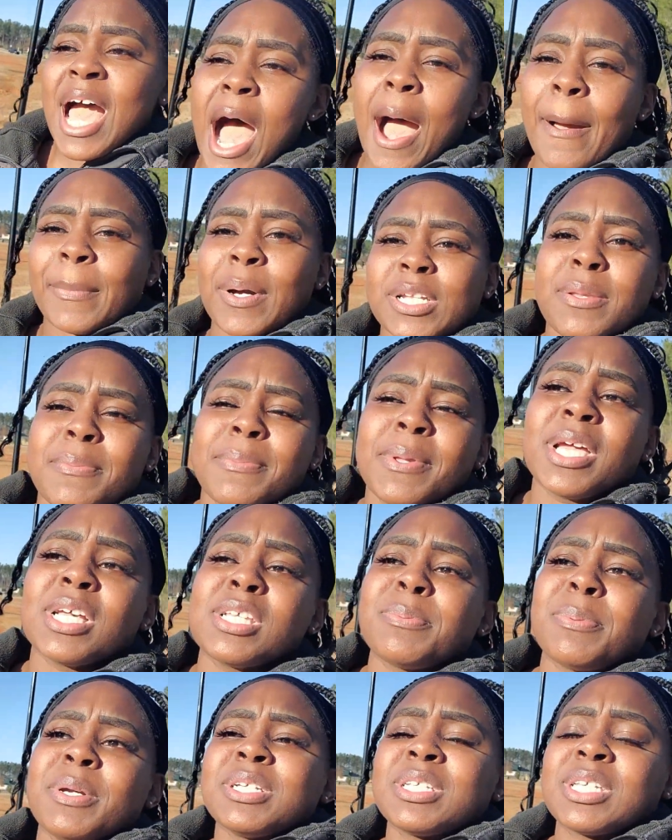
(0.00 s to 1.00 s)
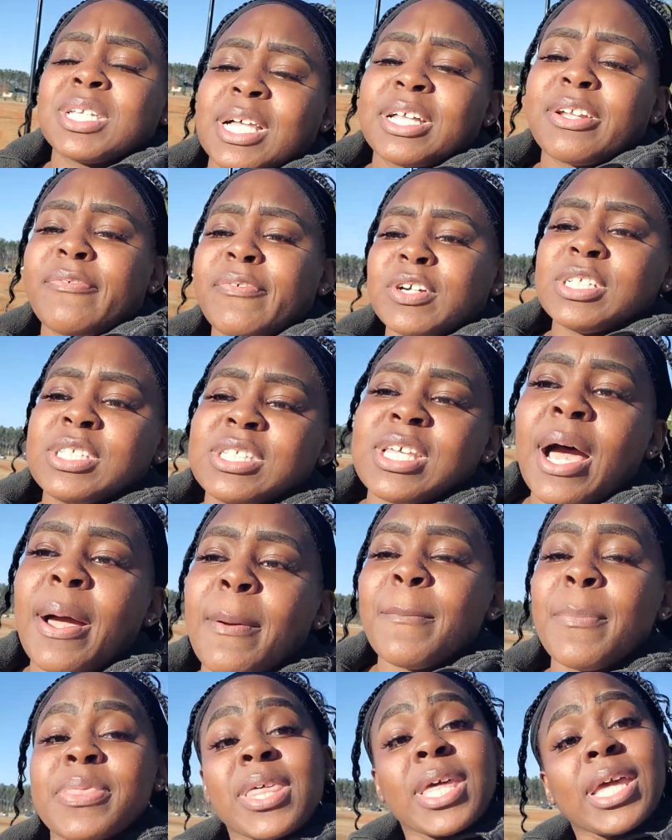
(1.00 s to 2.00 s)
I'm going to be experiencing a lot of first
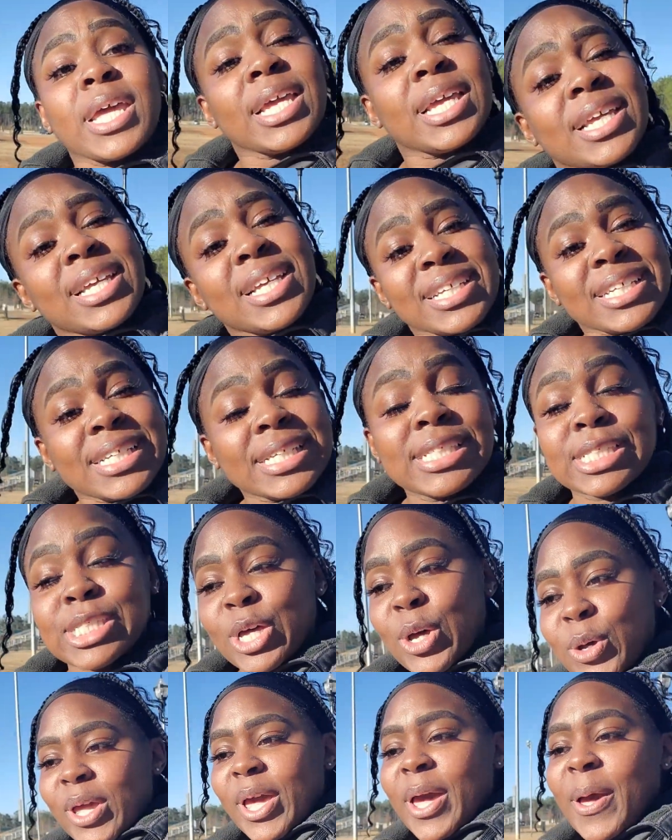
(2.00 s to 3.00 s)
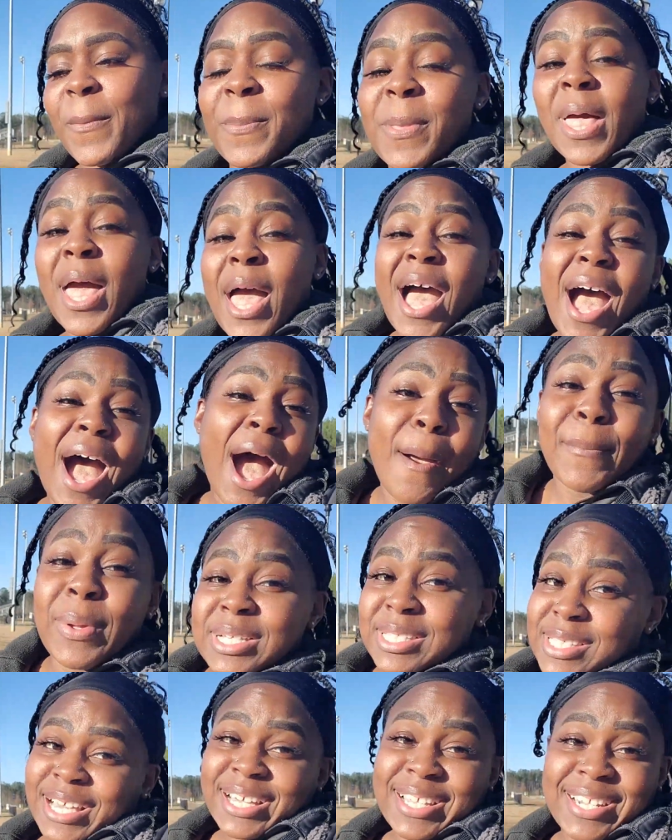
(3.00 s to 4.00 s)
time things. So yeah, I'm
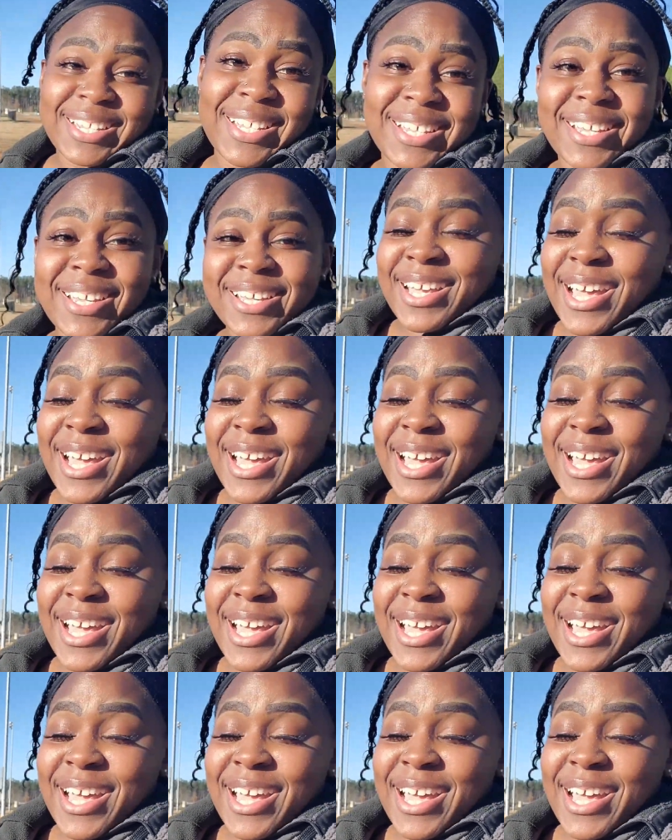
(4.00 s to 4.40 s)
excited.